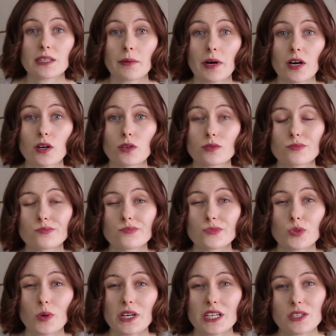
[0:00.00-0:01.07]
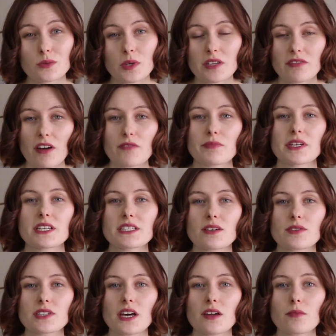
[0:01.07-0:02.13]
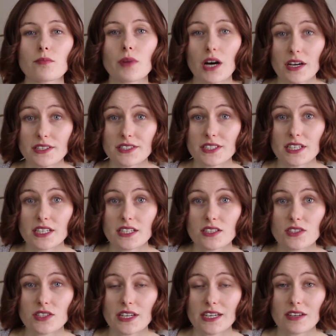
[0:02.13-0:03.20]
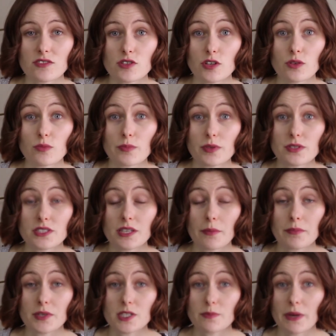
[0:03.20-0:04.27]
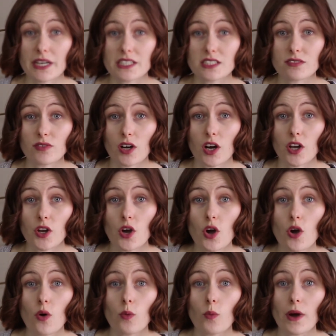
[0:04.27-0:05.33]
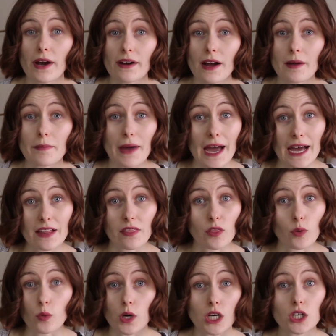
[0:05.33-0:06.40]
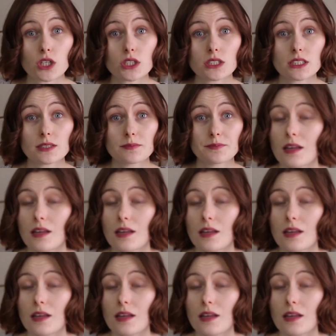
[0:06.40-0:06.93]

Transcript: about twenty to twenty-five minutes outside of Boston, so that gives you some perspective on where I'm at in the world.